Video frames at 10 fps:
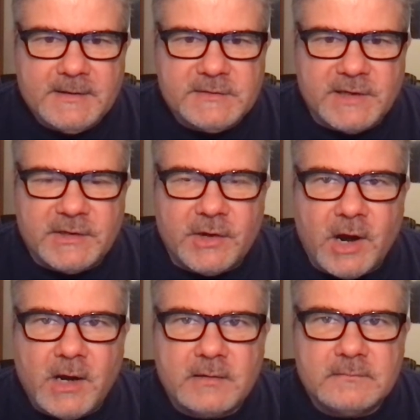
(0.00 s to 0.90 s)
Check your
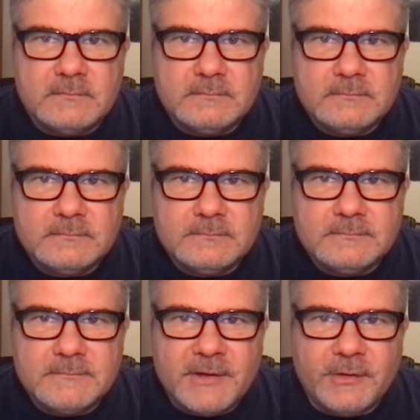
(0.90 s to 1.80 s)
heart.
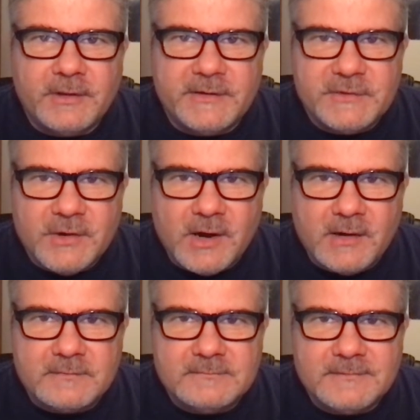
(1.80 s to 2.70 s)
He'll cleanse your
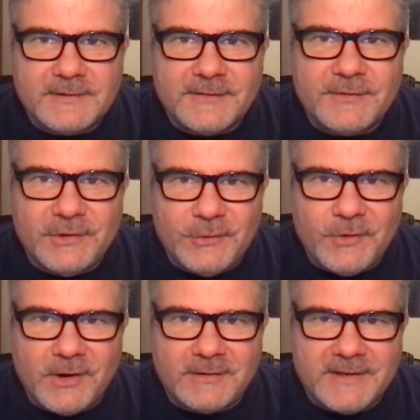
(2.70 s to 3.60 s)
heart. He'll give you a new
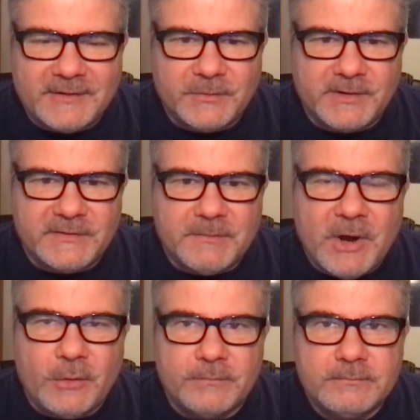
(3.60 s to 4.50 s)
heart. That's what it's
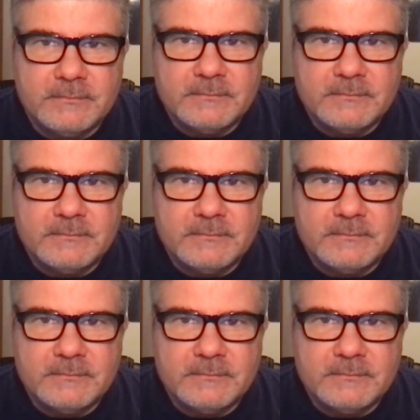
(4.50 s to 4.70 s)
about.